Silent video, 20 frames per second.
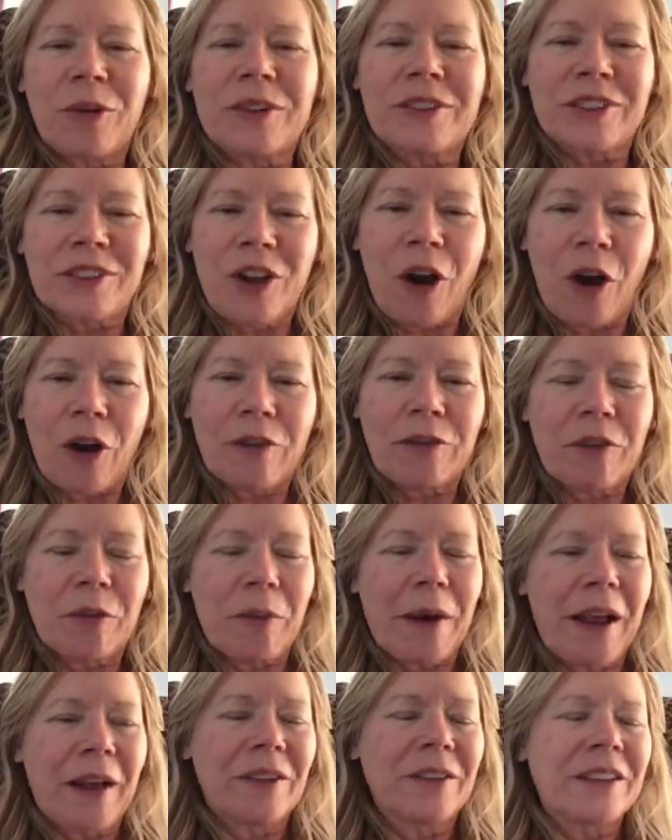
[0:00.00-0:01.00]
scarf
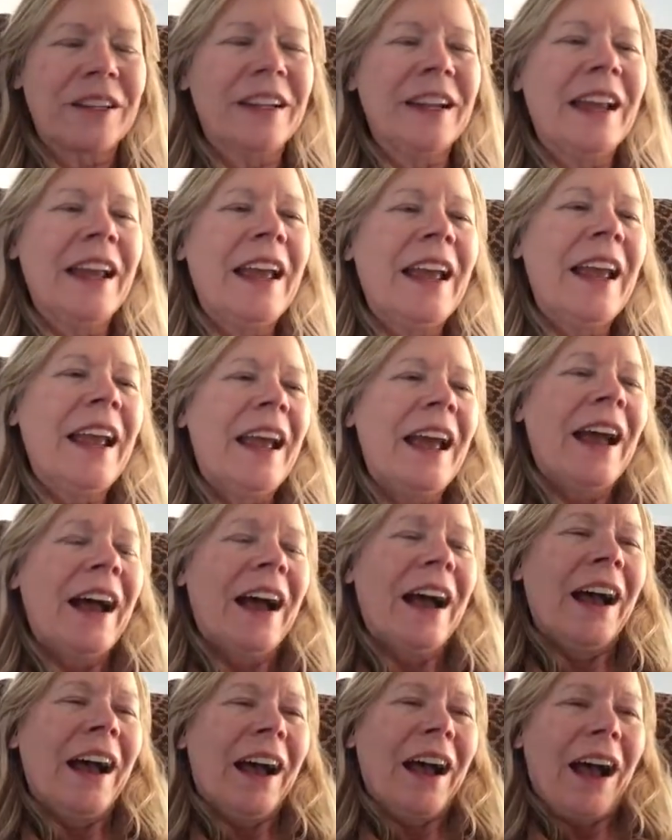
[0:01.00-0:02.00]
around. And
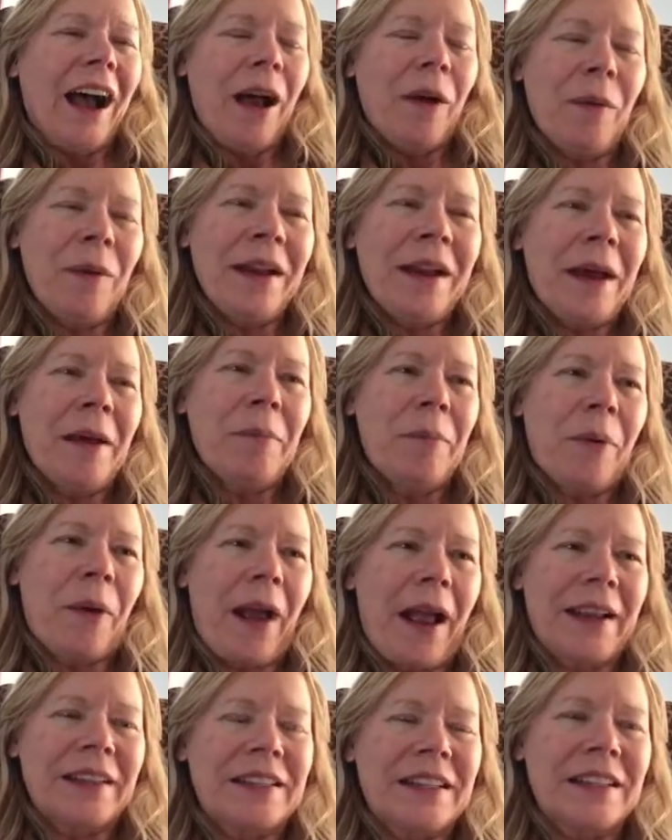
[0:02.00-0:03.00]
I went up,
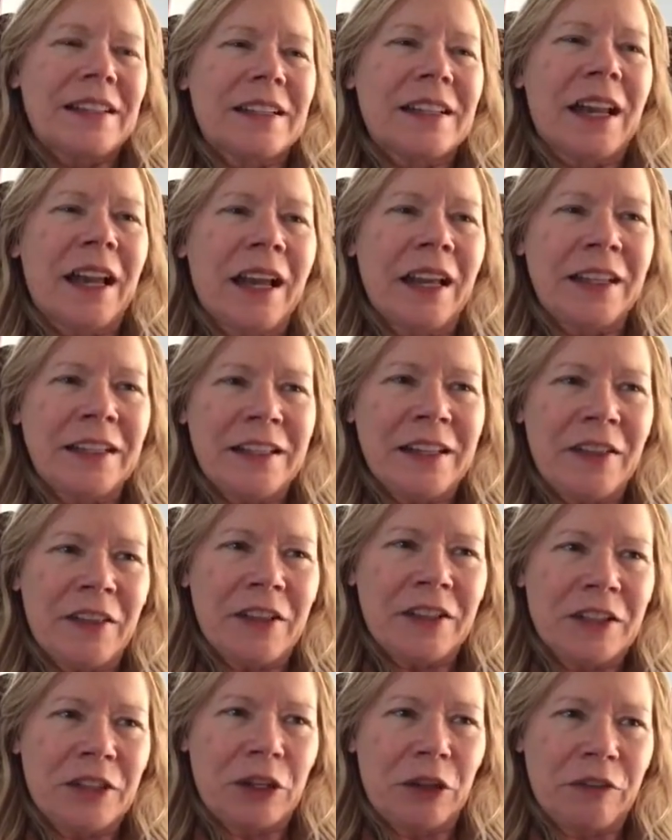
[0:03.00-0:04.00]
practiced, did
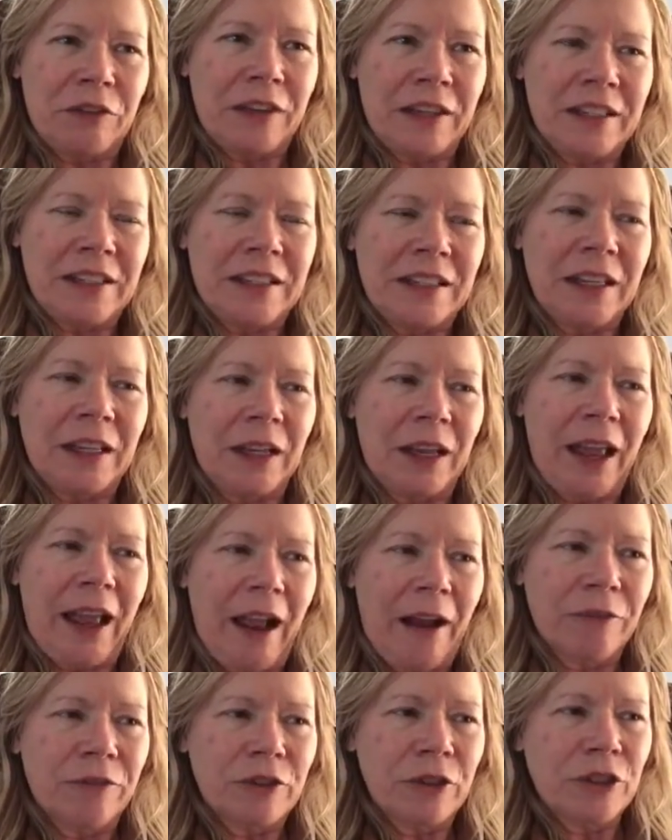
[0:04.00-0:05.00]
the service.
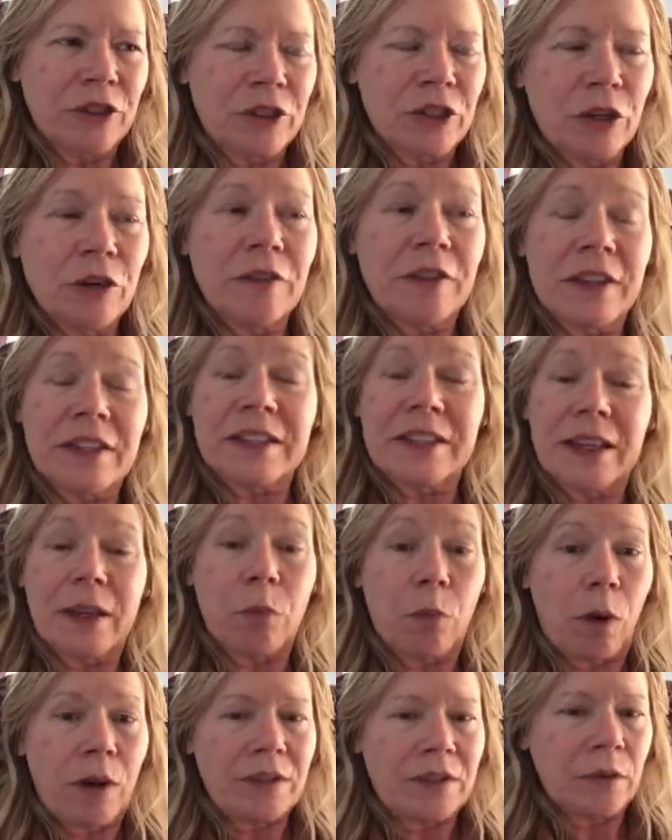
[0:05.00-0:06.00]
After service,
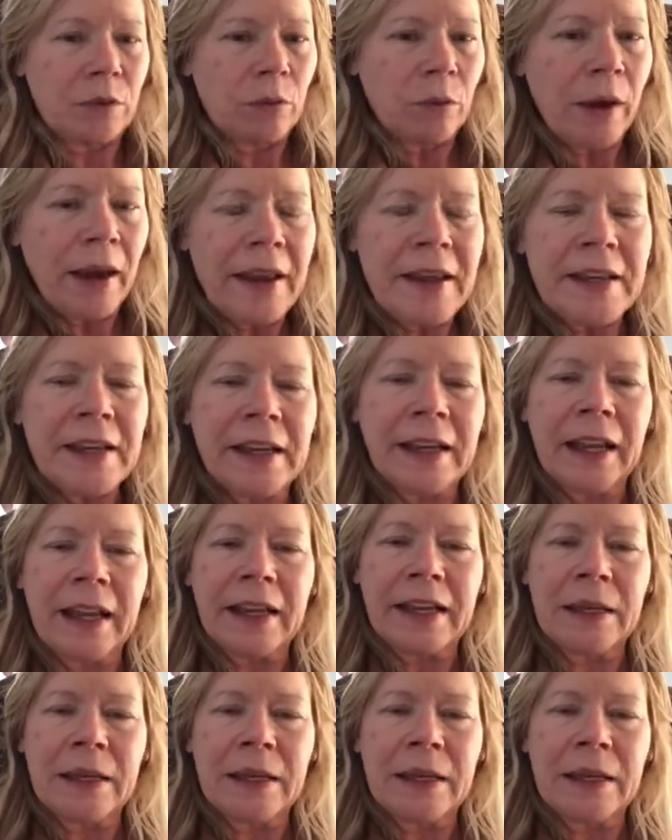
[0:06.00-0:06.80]
it wasn't raining